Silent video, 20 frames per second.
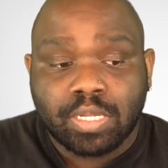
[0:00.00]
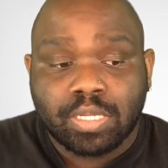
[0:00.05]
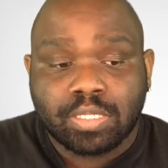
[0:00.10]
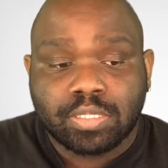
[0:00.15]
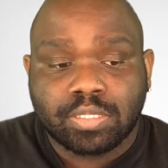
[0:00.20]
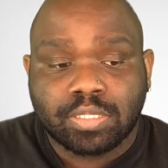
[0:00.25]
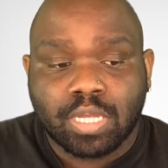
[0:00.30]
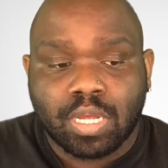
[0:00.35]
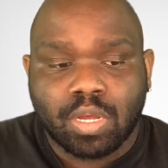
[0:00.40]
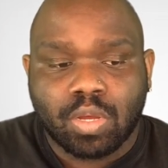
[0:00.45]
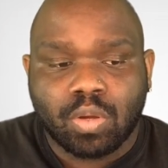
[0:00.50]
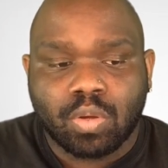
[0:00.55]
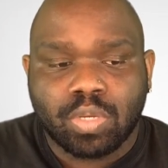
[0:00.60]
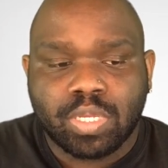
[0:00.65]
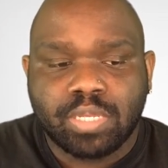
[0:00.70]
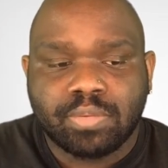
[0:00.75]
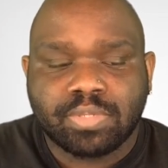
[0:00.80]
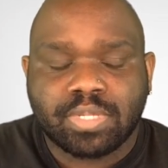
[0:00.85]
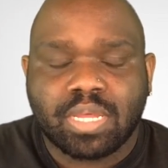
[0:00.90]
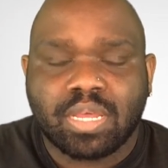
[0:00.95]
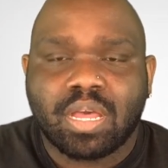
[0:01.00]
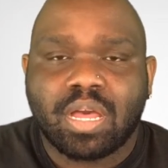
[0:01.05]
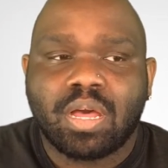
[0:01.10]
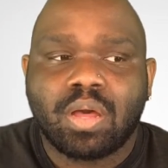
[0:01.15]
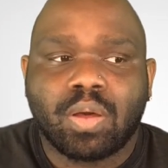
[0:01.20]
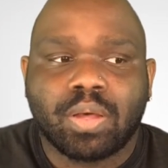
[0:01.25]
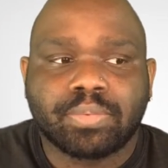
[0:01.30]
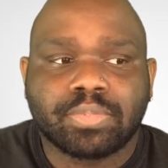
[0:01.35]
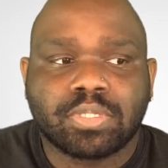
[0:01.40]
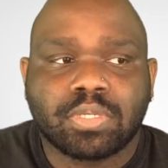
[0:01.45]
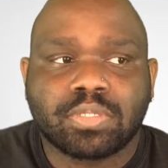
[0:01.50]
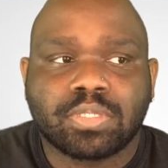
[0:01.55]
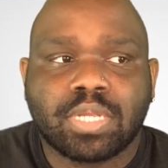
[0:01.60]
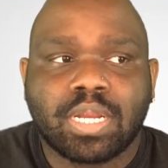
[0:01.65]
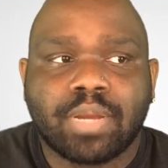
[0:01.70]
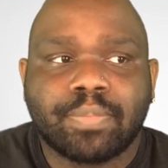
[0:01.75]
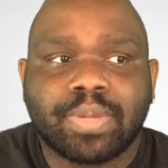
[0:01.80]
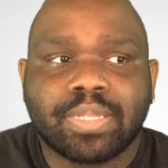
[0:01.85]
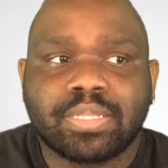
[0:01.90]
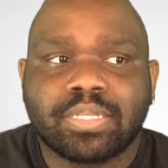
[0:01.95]
So he was like, Oh, I'm so sorry
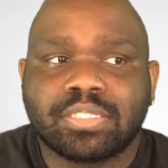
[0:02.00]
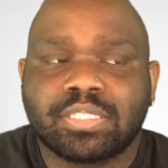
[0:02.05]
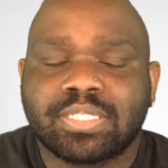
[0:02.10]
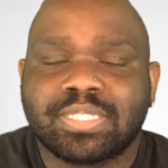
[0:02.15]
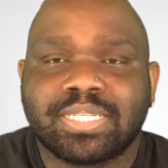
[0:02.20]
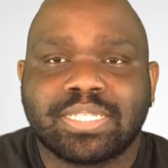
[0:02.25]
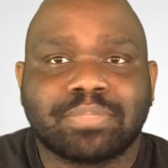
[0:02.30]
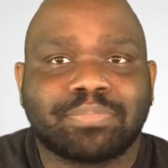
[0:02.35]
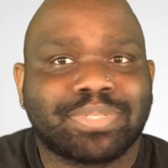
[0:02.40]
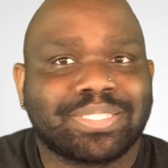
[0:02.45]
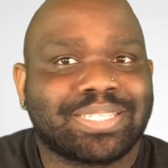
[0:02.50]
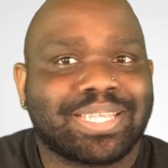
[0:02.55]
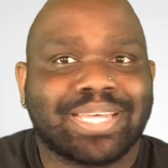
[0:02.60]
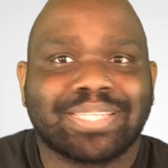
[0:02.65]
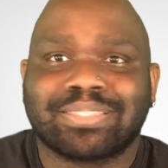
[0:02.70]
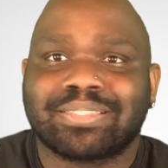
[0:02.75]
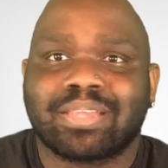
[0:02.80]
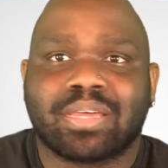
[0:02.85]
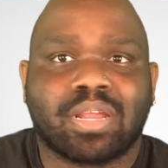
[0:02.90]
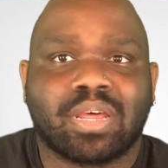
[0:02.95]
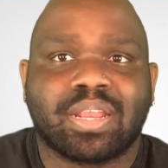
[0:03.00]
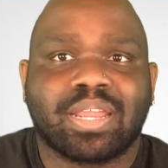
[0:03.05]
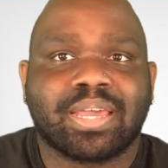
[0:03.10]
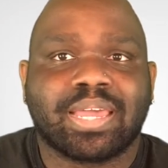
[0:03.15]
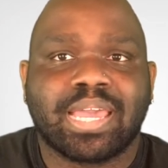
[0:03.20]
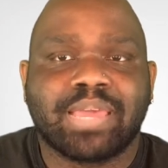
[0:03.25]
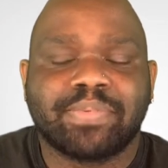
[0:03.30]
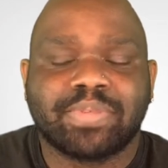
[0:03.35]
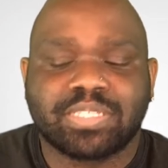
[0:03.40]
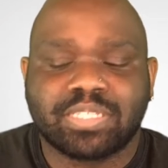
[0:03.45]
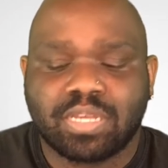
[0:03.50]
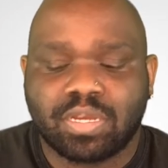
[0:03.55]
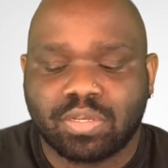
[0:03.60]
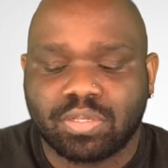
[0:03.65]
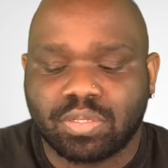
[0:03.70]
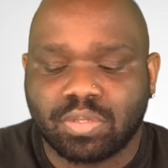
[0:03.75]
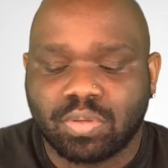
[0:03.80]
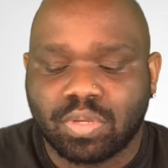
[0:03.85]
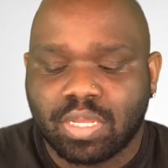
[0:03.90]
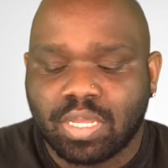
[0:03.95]
about that. She says, But that's not all I came to tell
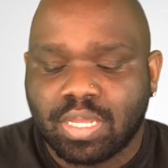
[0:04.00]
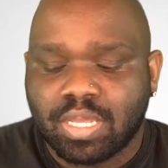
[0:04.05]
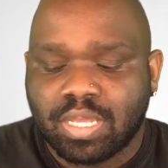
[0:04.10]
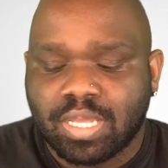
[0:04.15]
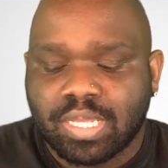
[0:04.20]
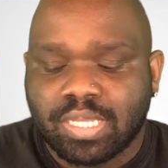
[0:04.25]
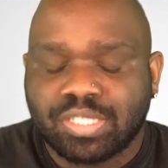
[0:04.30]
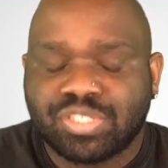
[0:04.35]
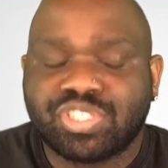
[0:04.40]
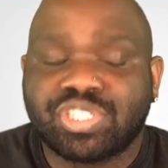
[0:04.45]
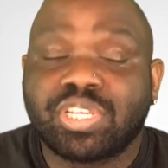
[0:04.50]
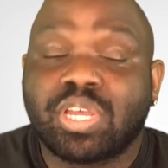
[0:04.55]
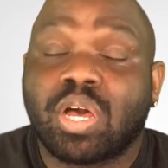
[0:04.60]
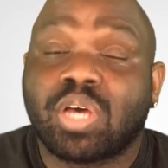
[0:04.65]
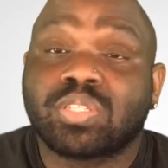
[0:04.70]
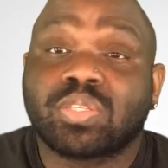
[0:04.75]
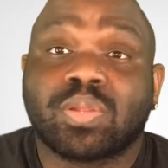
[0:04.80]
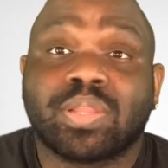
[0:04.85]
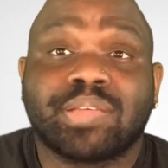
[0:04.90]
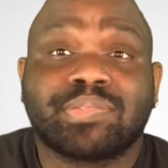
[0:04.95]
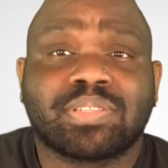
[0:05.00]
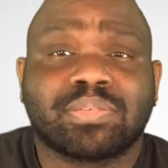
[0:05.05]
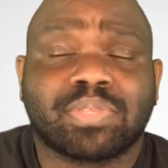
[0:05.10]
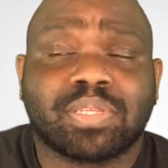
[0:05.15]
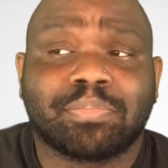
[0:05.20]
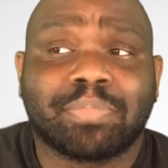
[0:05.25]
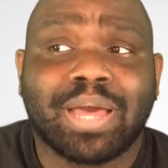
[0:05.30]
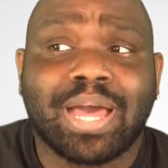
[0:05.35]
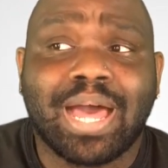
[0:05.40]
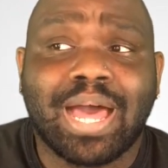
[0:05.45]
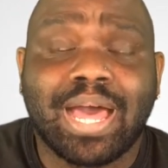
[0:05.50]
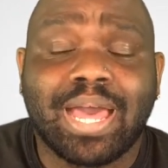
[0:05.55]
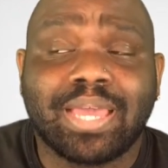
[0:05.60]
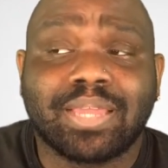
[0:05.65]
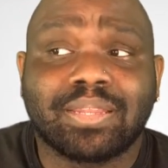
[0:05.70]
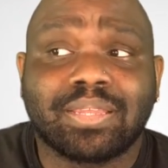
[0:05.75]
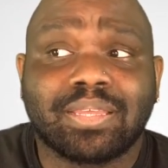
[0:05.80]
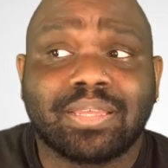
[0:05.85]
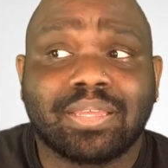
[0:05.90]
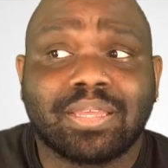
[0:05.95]
you. She also left something behind,